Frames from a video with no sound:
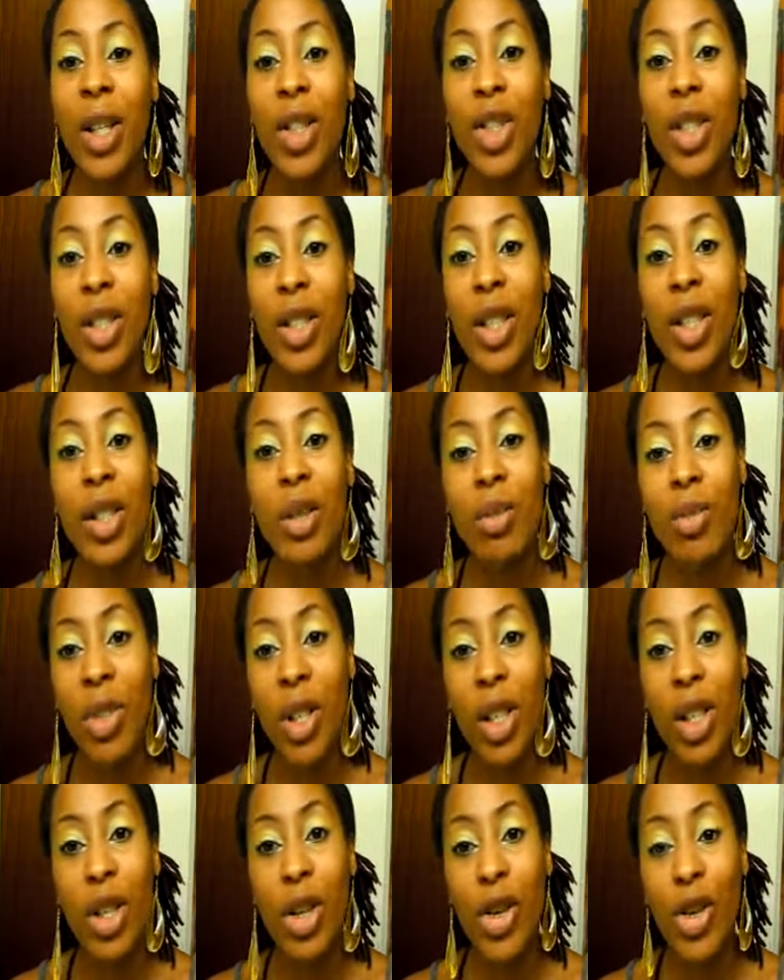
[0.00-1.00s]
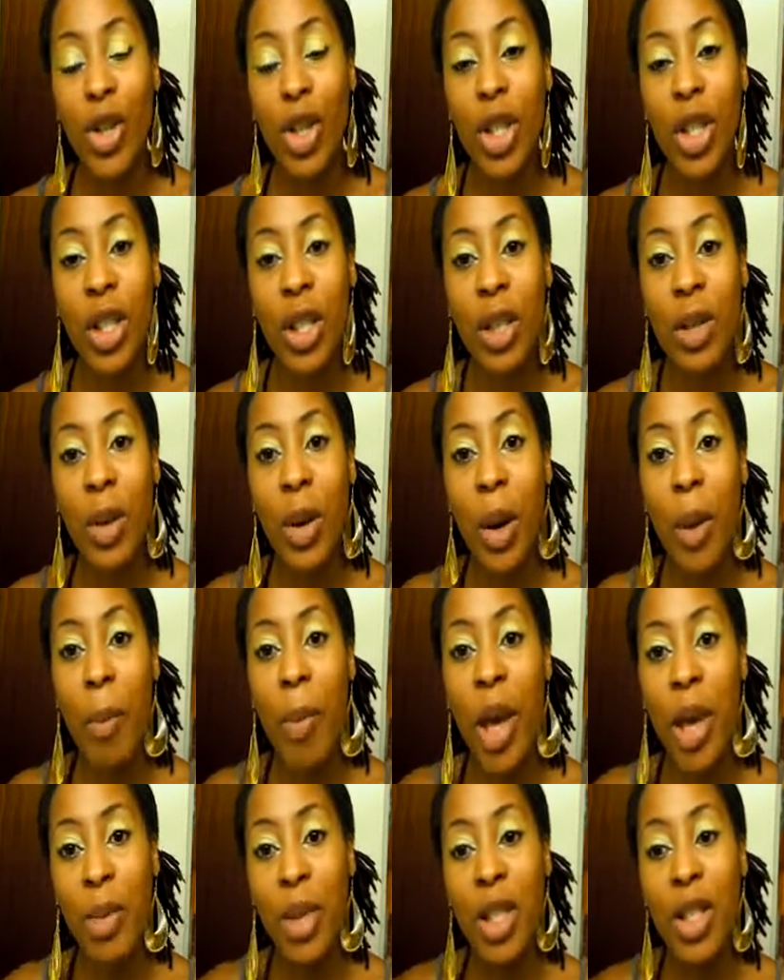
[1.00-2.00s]
She does some videos. She
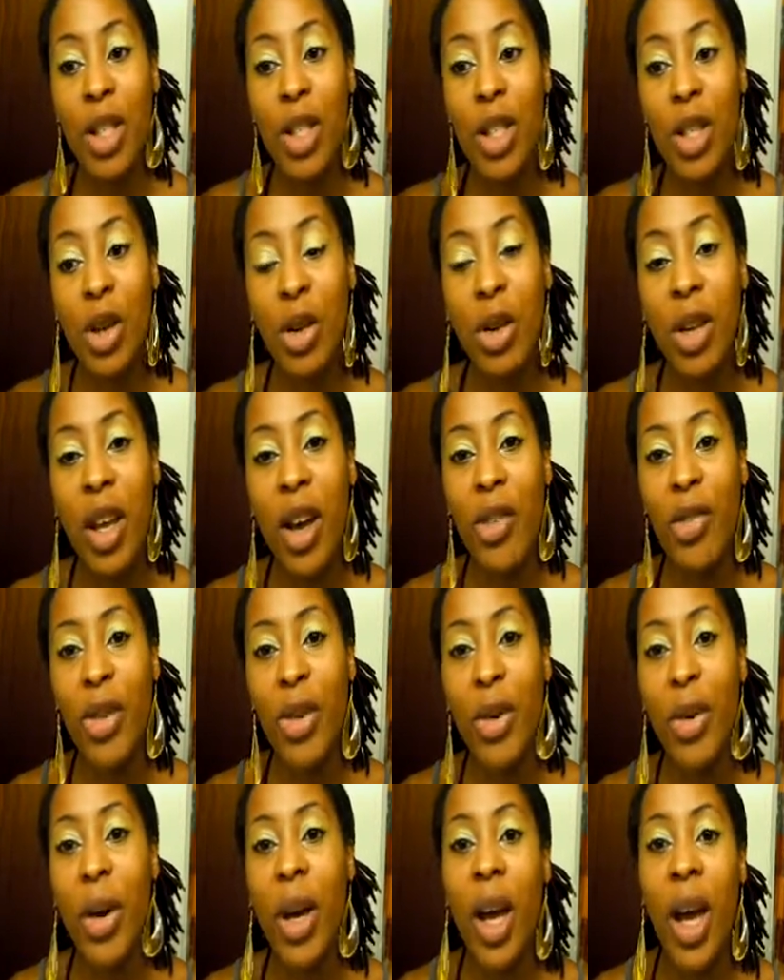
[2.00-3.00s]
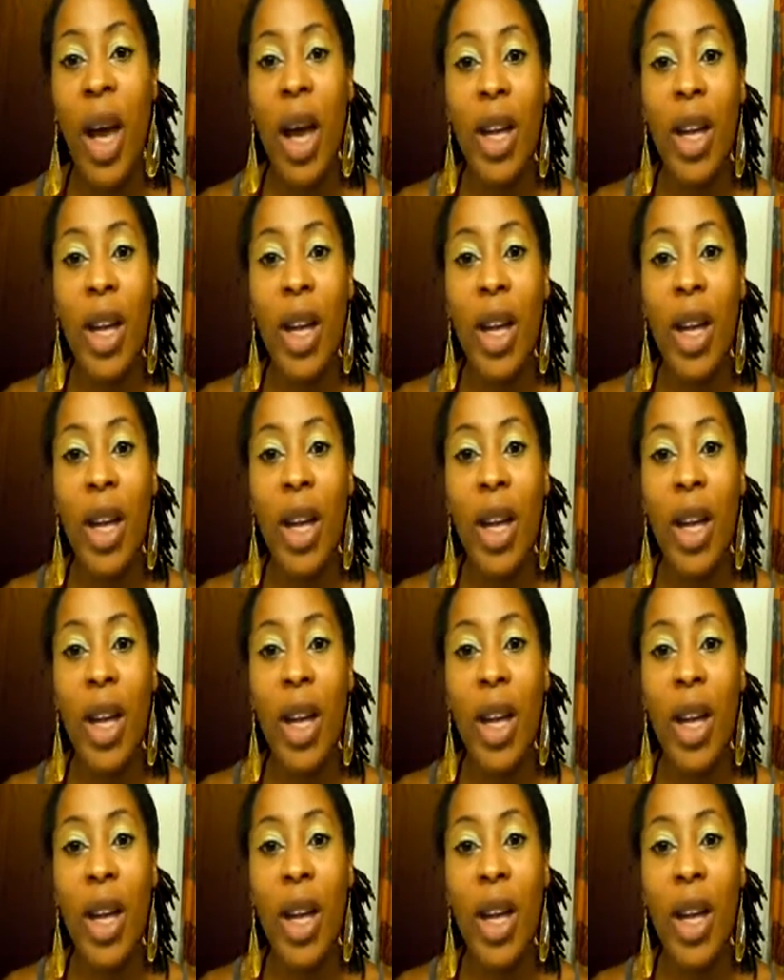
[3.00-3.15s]
babysits her nephew,